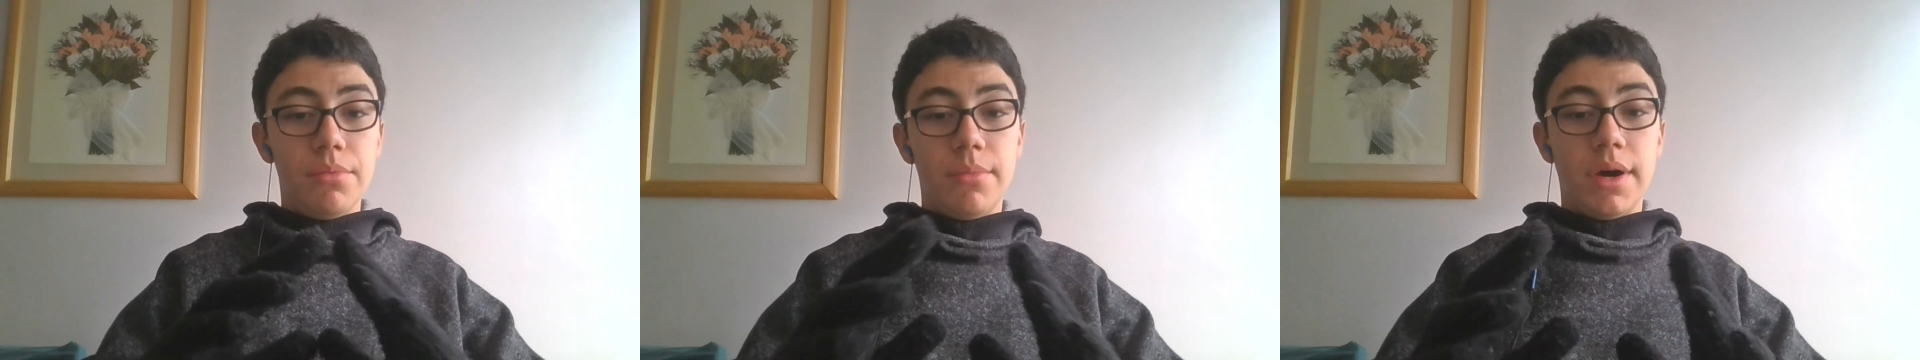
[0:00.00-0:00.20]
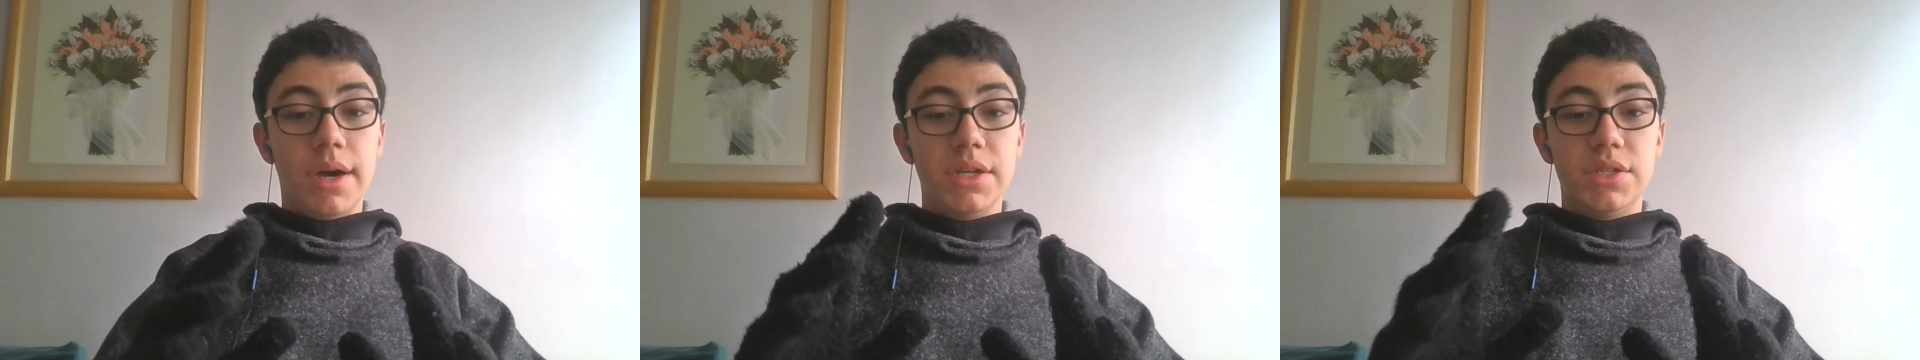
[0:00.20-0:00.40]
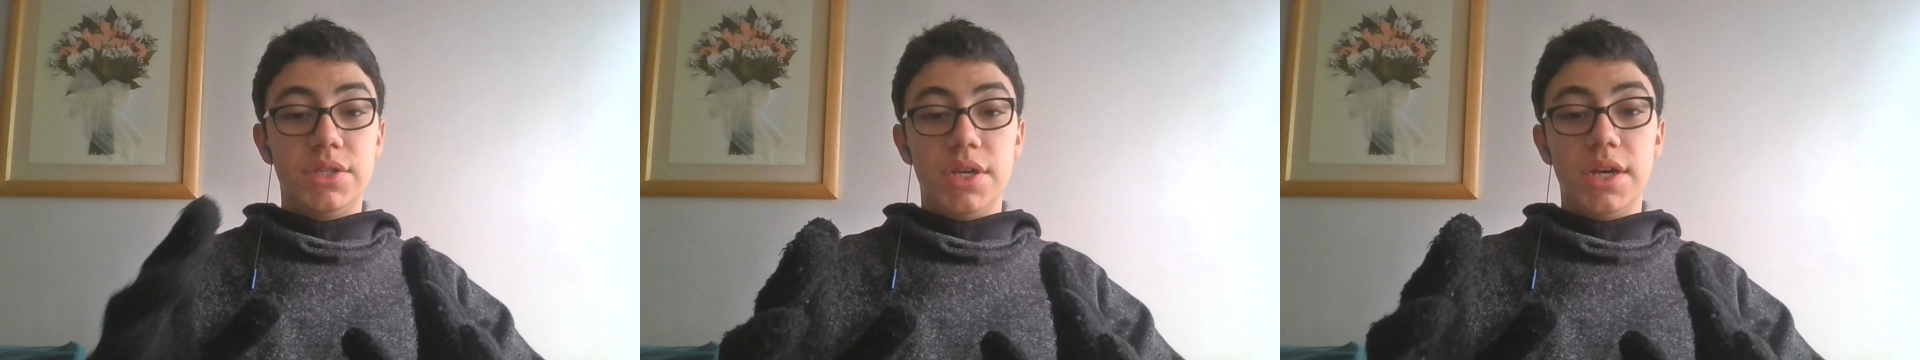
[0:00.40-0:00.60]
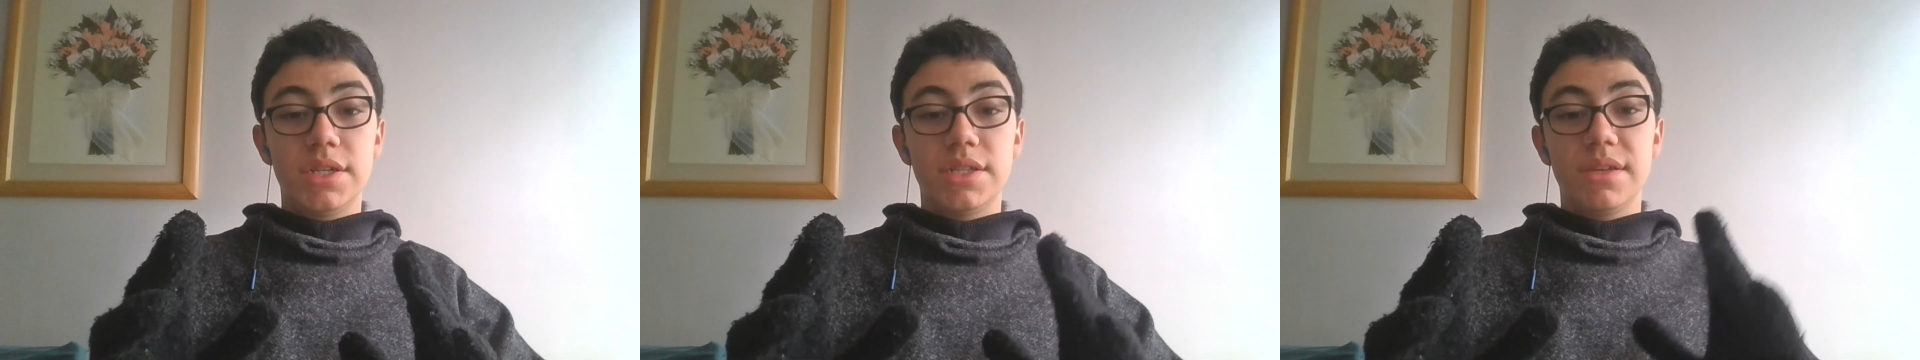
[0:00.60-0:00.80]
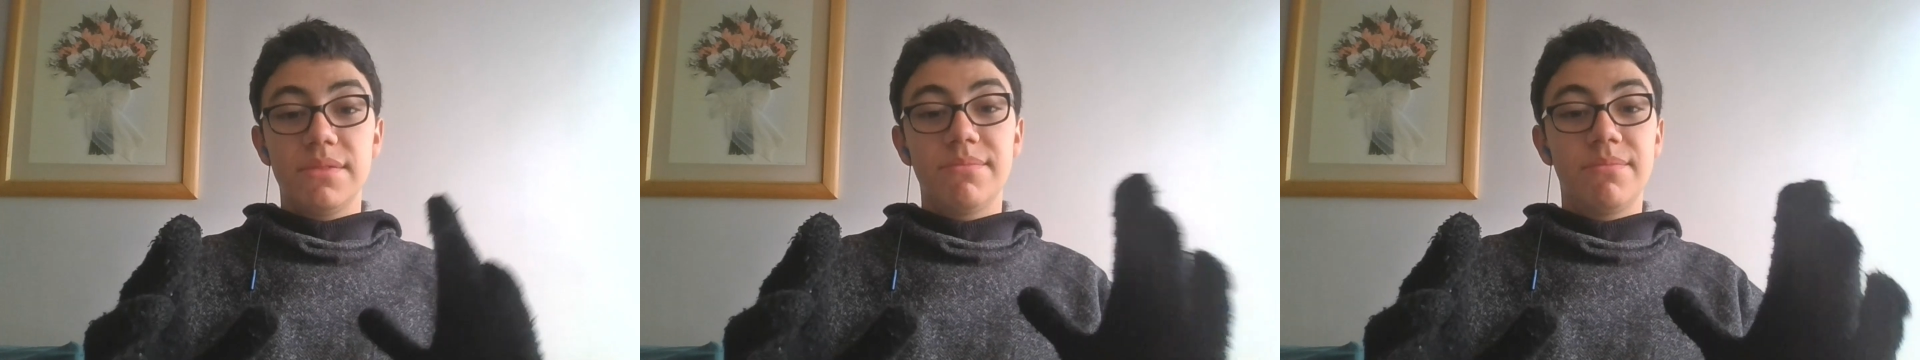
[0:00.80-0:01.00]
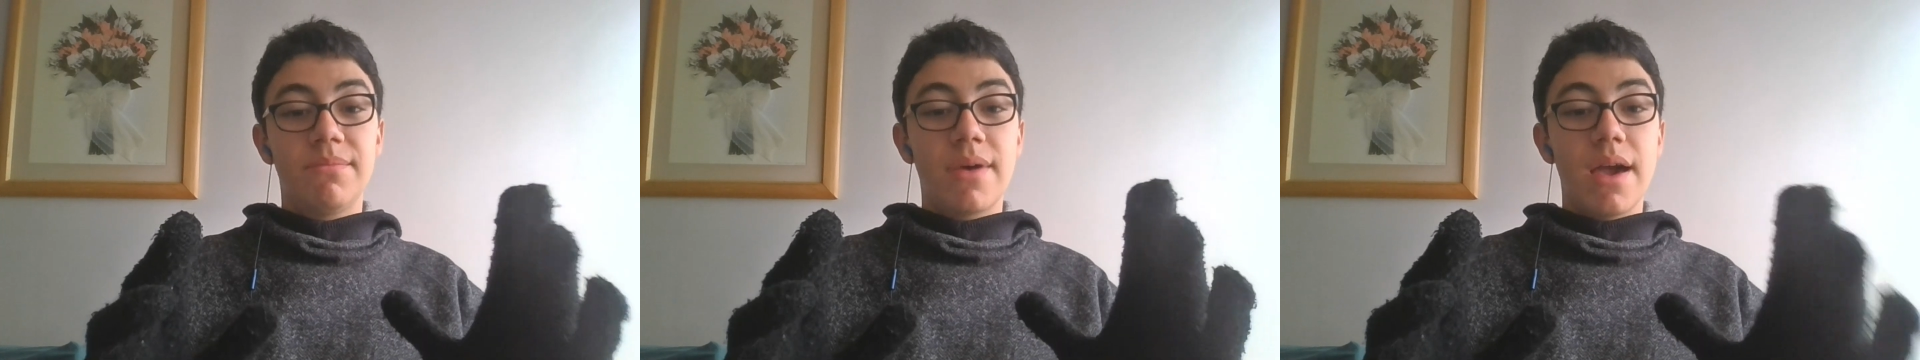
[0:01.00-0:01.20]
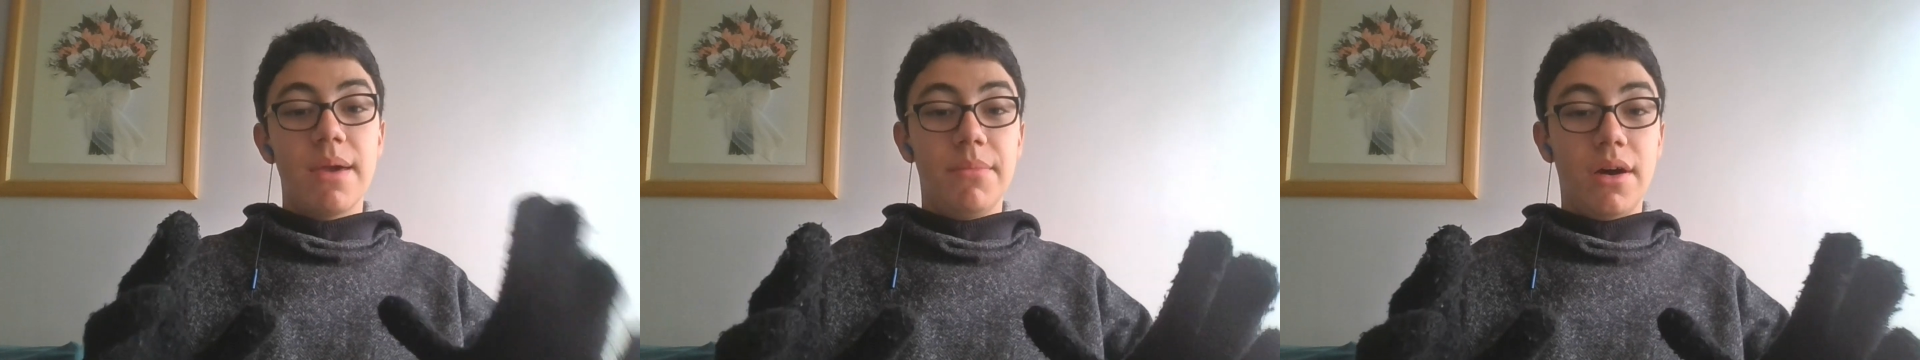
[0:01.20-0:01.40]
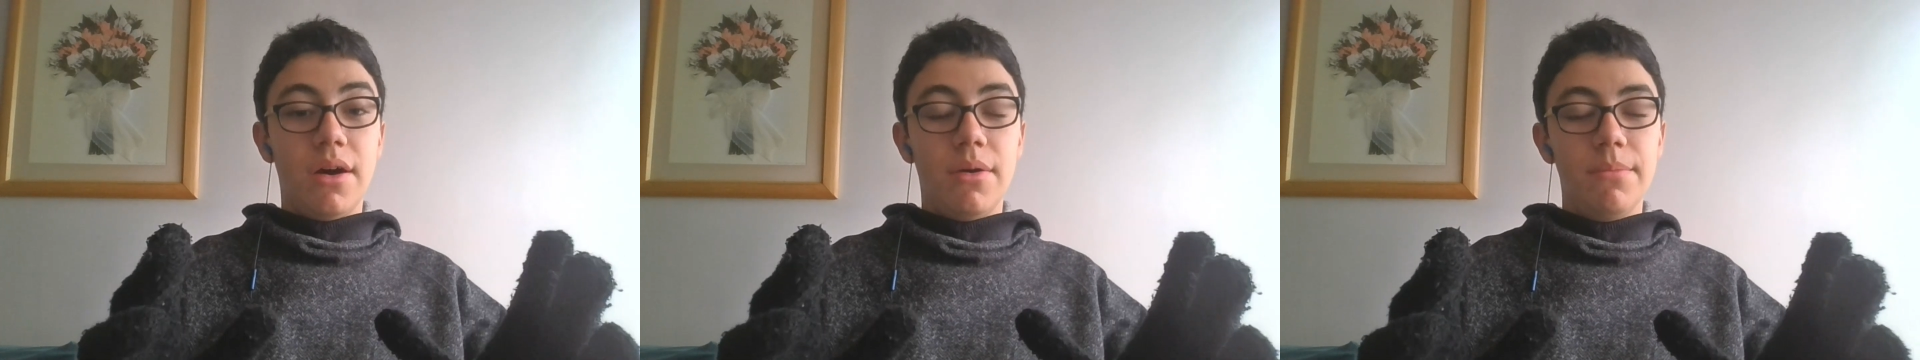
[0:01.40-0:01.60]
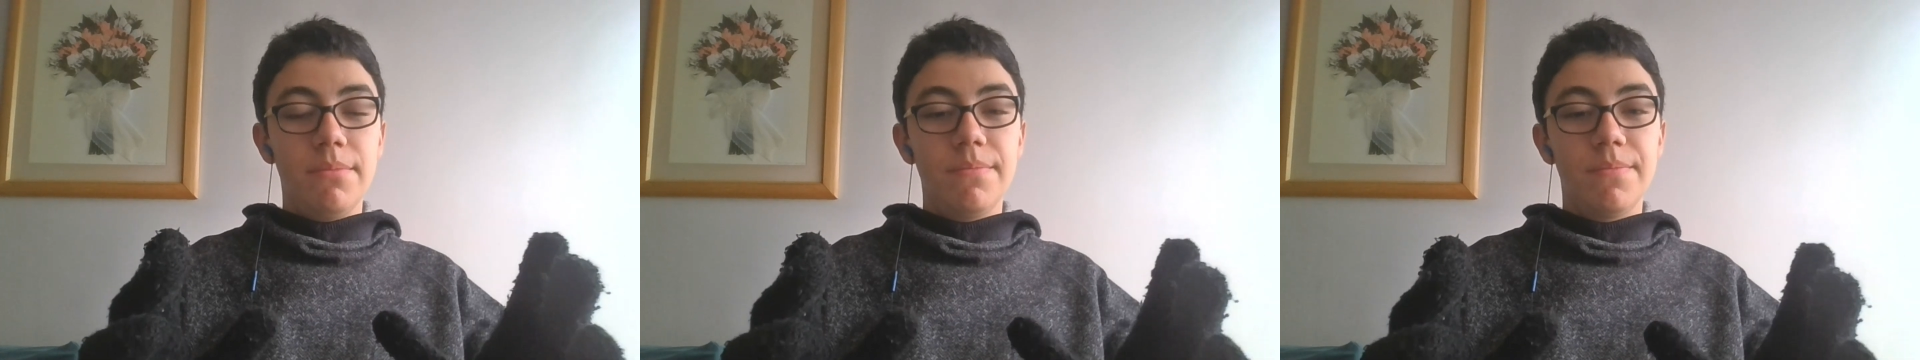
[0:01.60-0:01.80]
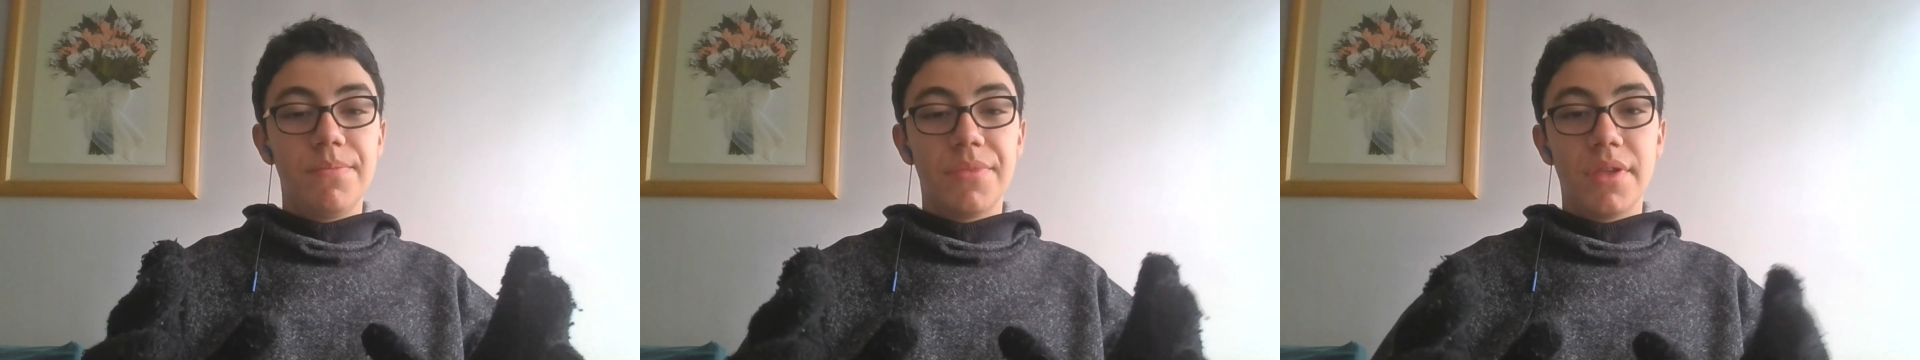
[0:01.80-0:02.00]
my dad and my
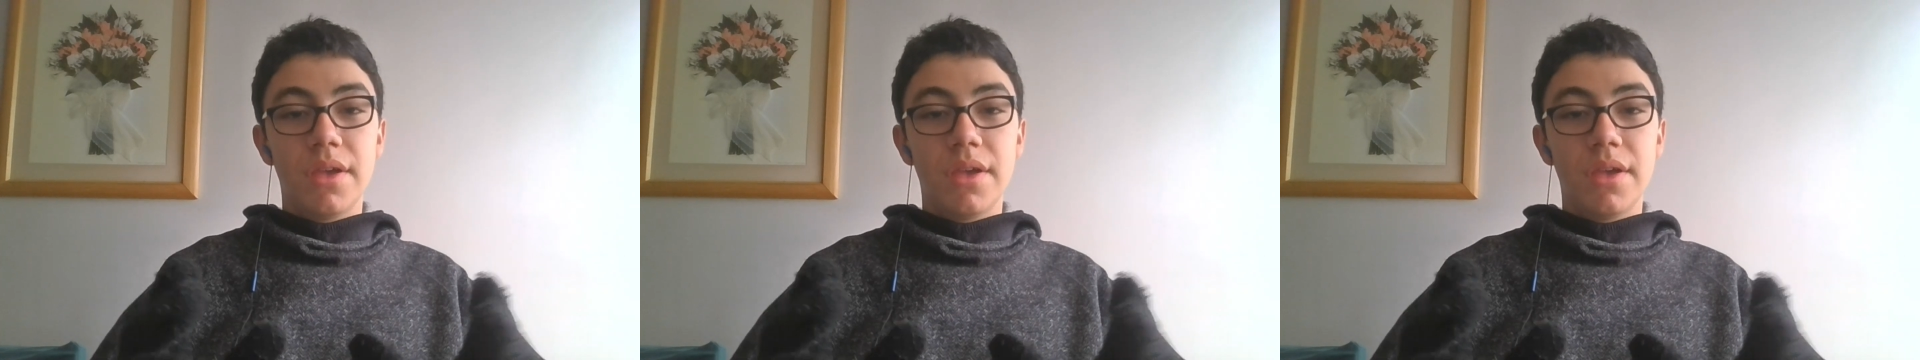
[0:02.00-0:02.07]
mom